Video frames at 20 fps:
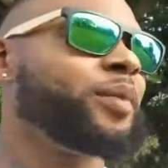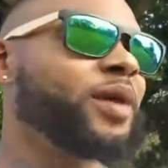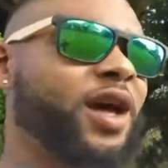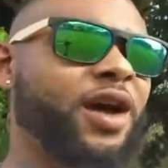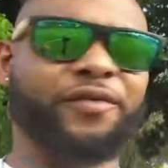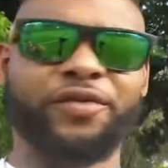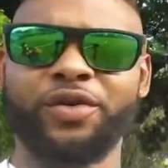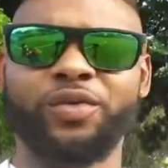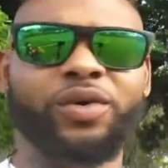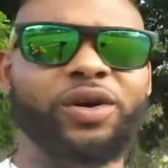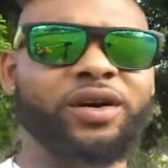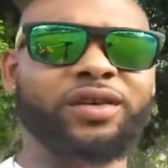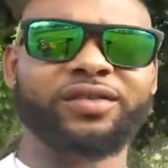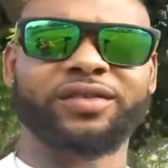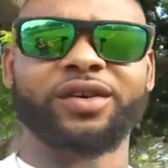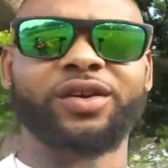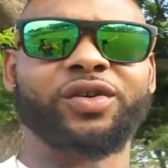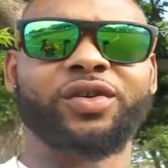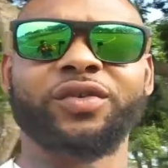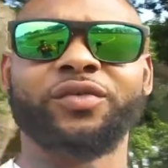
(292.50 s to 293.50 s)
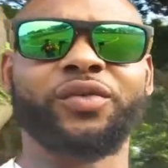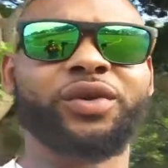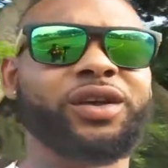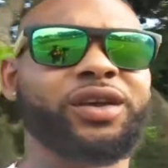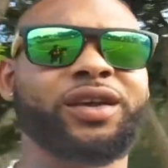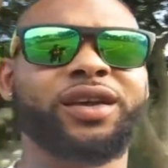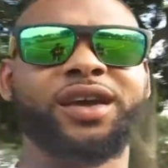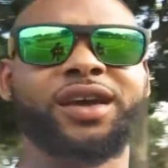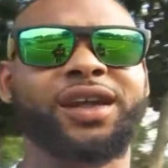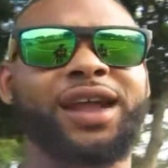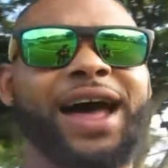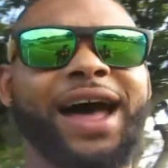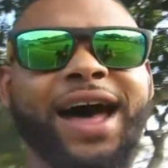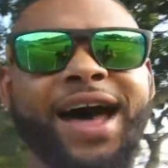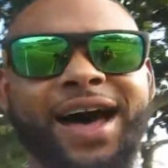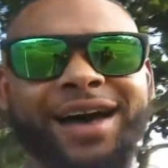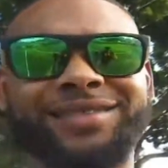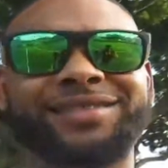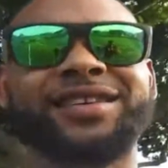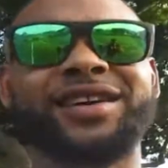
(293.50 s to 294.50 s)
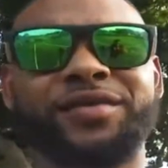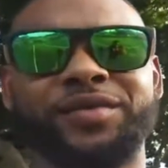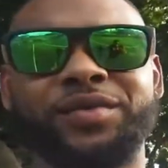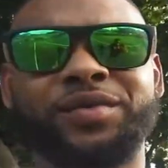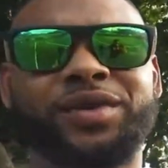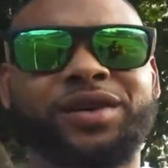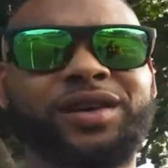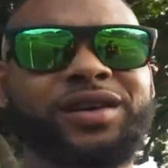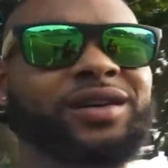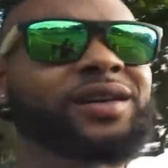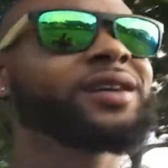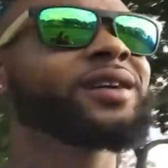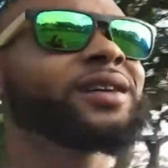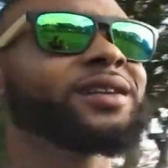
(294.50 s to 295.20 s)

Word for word: everywhere. So if we can get eyes everywhere,